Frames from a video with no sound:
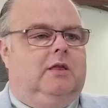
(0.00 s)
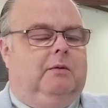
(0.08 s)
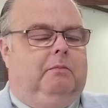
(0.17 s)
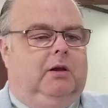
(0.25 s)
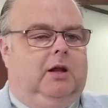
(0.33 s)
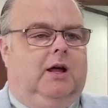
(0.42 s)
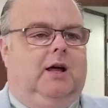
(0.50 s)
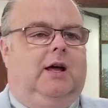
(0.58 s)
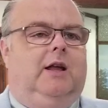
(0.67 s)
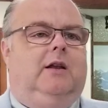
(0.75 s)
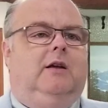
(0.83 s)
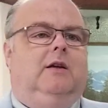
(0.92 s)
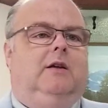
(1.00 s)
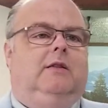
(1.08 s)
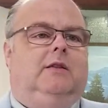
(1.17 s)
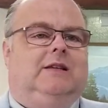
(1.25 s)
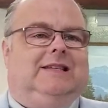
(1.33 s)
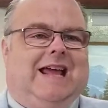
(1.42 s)
the blood,
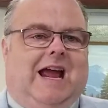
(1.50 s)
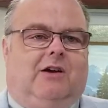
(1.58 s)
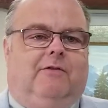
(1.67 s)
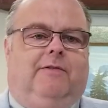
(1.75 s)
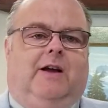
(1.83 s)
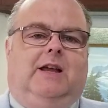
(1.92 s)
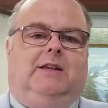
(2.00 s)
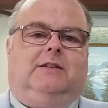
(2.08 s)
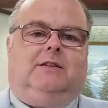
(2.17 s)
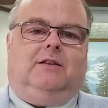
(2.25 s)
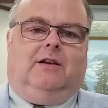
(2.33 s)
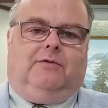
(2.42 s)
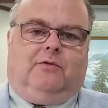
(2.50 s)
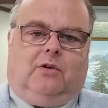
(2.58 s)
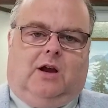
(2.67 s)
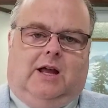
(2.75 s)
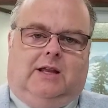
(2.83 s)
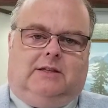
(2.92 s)
the sacrifice of
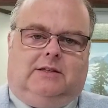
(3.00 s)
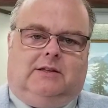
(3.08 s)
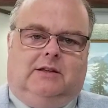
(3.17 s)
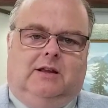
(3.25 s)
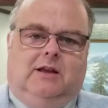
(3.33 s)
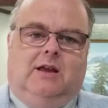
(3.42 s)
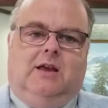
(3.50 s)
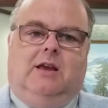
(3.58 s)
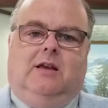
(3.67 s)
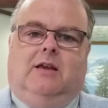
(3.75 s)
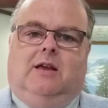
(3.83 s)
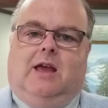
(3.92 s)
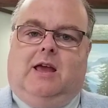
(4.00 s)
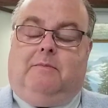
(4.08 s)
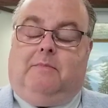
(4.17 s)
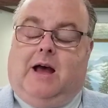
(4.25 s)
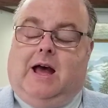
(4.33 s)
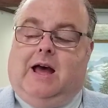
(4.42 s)
Christ,
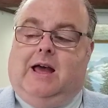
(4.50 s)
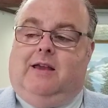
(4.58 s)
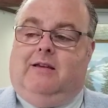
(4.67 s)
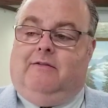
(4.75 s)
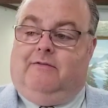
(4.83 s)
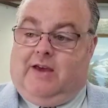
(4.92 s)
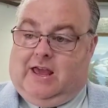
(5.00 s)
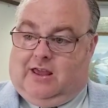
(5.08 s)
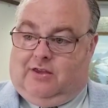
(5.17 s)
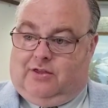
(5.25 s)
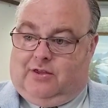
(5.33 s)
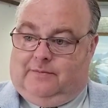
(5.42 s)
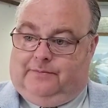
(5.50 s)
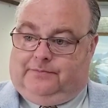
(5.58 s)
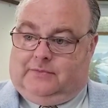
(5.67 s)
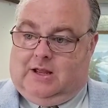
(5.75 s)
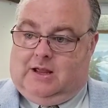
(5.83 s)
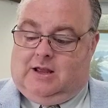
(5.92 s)
and by faith.
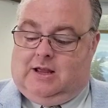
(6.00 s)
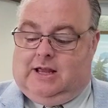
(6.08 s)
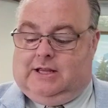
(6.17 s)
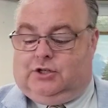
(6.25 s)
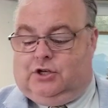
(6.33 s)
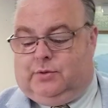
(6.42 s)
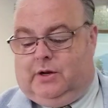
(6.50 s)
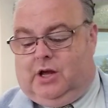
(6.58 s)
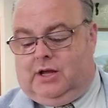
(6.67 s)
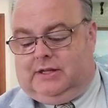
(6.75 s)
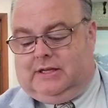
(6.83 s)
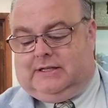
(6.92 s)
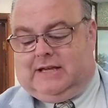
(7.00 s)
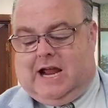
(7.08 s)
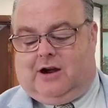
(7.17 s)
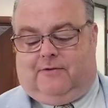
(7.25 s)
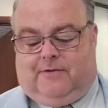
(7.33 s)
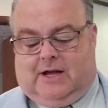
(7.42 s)
And so, as we look at the
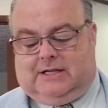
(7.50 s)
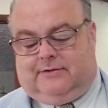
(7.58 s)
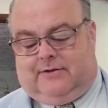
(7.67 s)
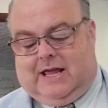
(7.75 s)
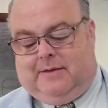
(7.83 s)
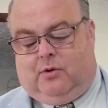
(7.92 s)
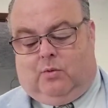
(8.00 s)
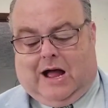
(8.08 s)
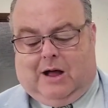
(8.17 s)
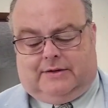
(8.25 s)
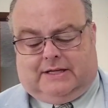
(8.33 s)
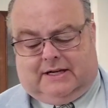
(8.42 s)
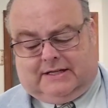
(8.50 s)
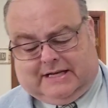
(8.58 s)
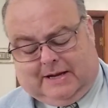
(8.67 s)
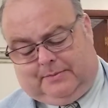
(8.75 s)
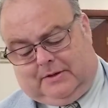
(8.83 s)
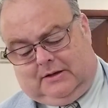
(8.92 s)
sacrifice of Abel, why was it
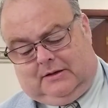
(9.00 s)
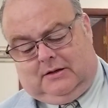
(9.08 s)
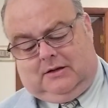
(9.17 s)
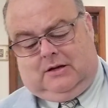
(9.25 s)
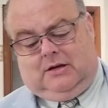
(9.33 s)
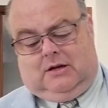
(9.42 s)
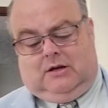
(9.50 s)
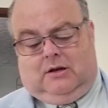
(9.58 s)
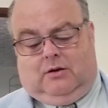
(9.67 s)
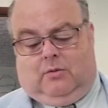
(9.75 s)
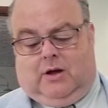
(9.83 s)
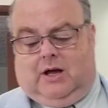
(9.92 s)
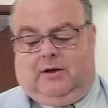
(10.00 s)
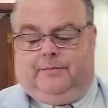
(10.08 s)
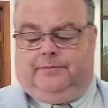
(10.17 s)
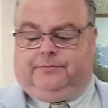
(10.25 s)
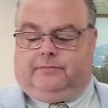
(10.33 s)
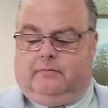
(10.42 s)
accepted? Well,
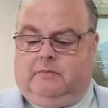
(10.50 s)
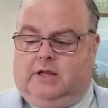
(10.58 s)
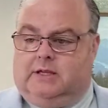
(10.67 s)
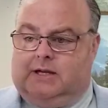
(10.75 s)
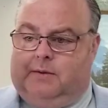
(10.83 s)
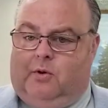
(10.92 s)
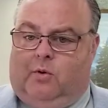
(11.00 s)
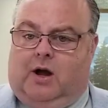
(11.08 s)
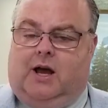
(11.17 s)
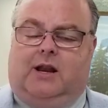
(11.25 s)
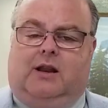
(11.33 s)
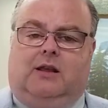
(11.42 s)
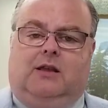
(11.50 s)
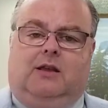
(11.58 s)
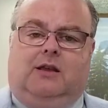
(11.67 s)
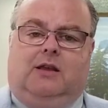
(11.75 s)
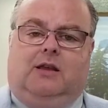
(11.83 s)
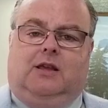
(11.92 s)
because number one,
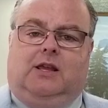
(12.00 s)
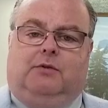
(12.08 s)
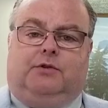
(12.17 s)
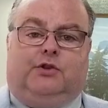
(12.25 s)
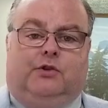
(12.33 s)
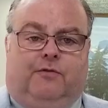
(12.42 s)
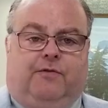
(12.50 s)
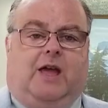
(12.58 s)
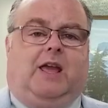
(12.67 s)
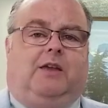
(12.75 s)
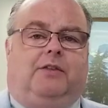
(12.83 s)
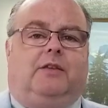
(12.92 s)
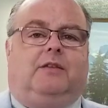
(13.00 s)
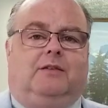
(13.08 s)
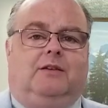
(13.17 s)
it was through faith.